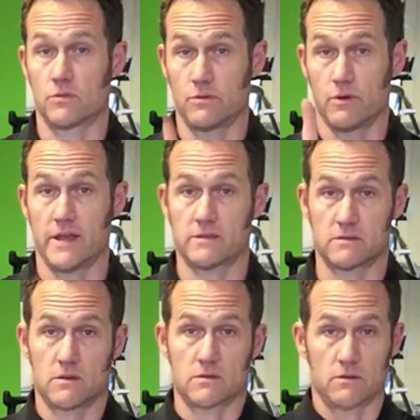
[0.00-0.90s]
Thorax
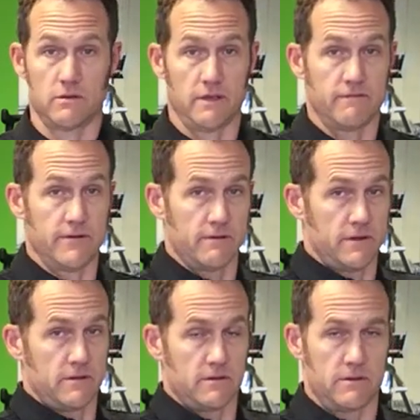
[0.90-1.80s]
is also a very
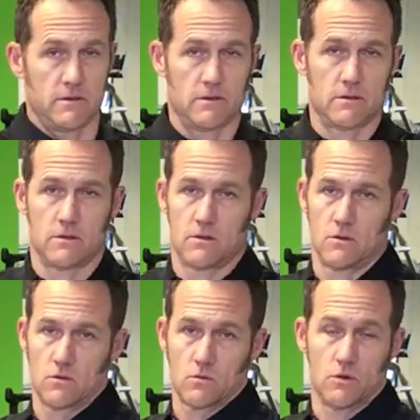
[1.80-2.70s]
good
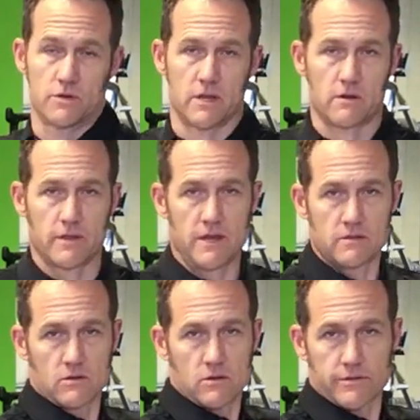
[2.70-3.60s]
rotator. That
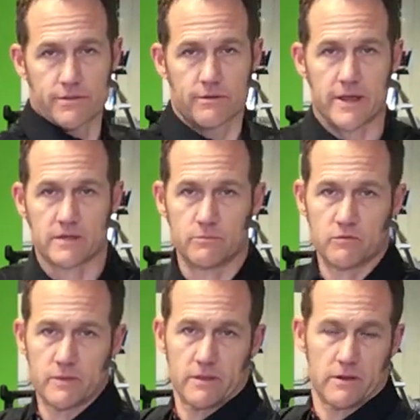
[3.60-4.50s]
is all thorax
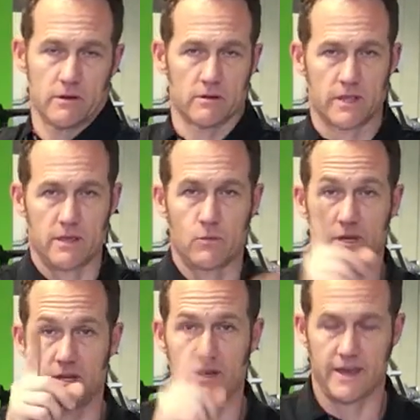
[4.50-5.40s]
movement there, okay? And we
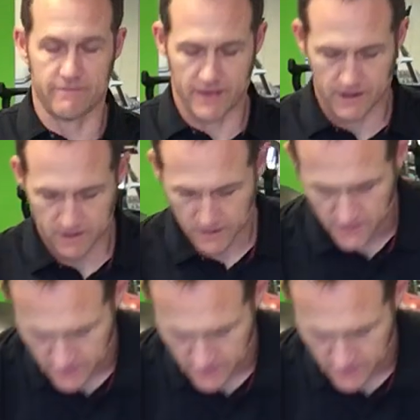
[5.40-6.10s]
need to have that